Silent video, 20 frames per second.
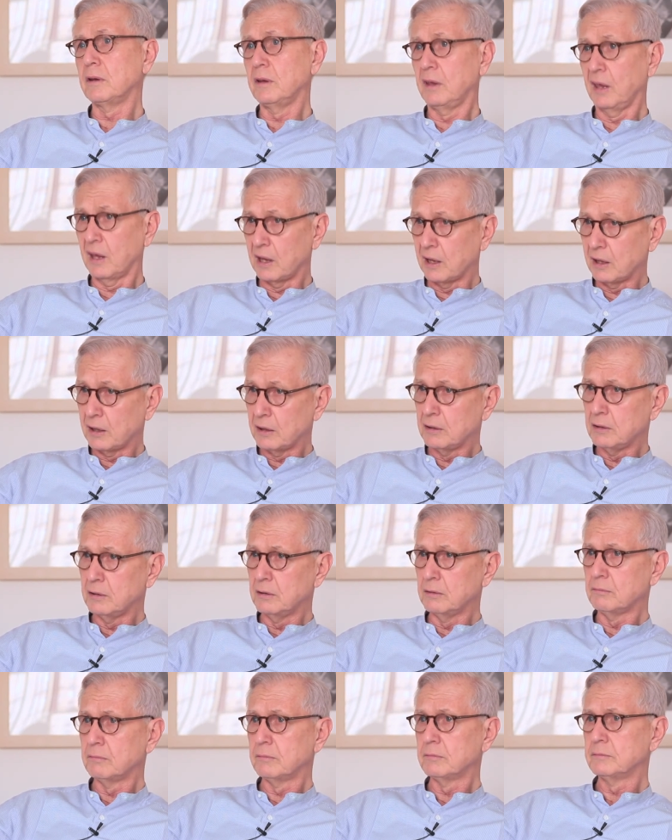gay,
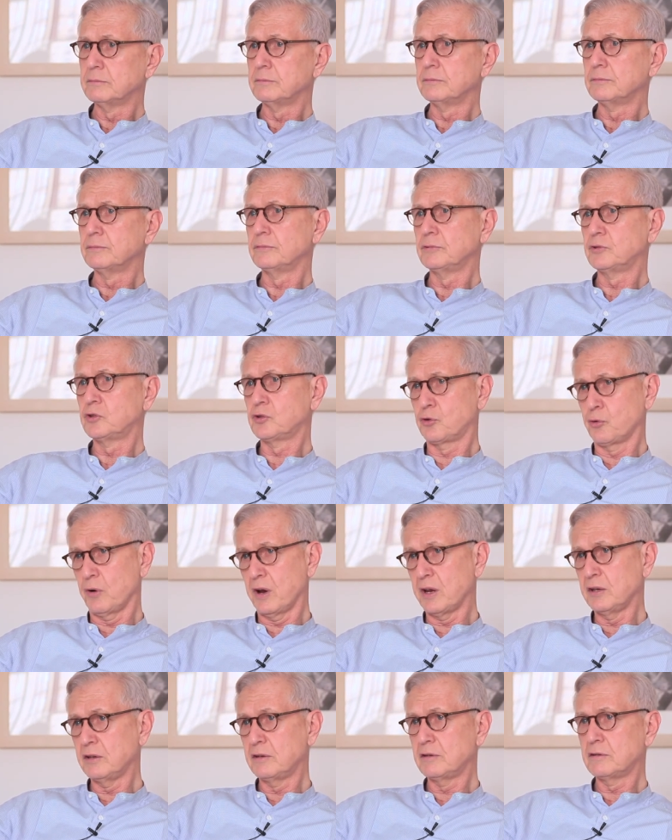
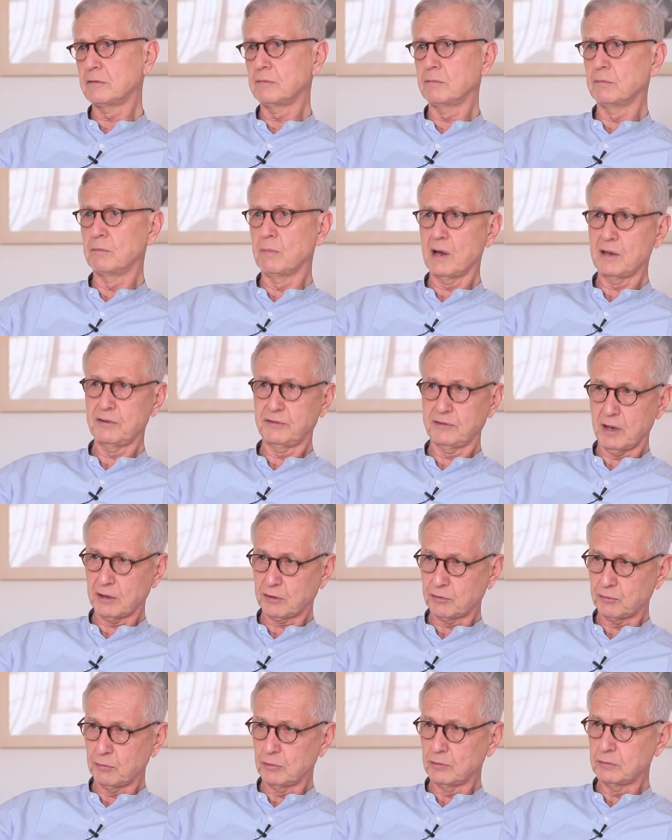straight,
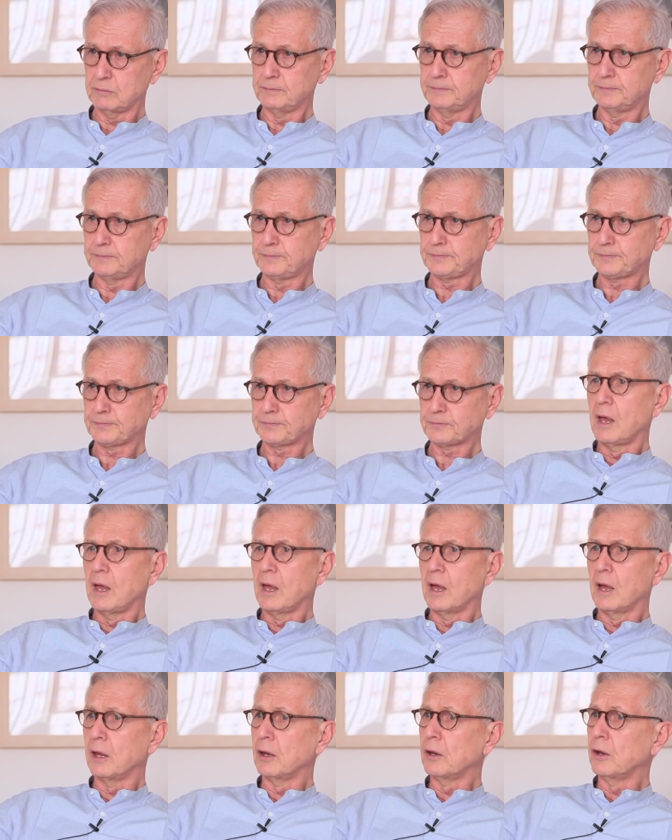bisexual,
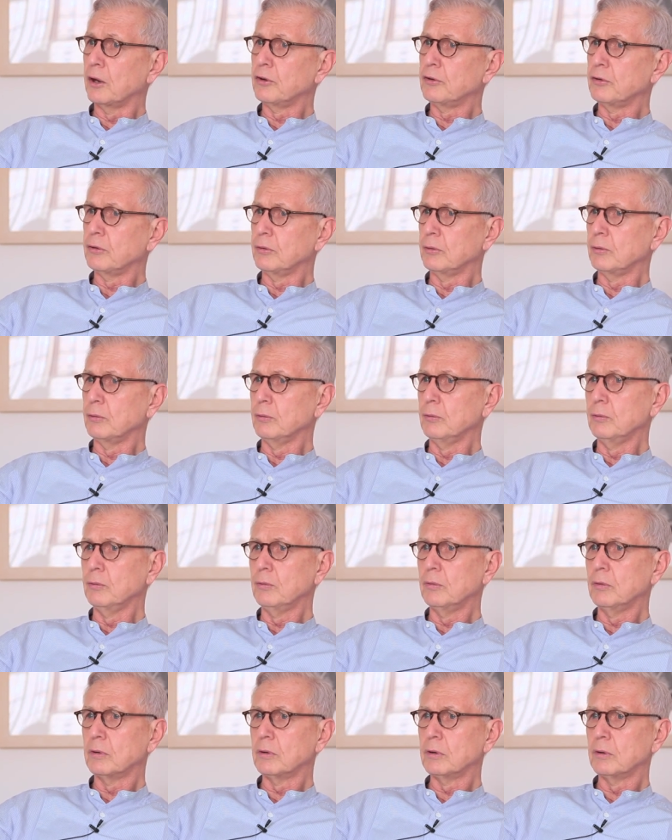and
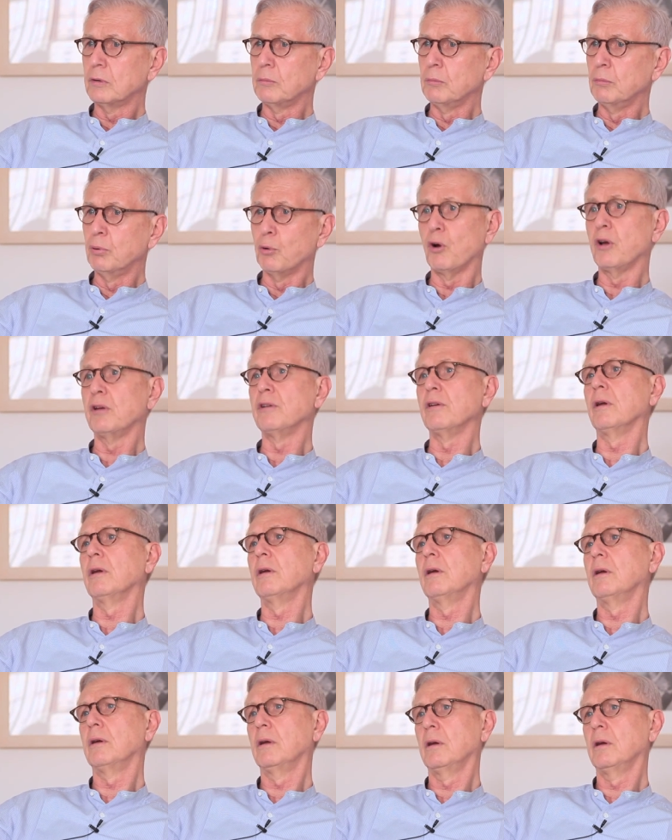to broaden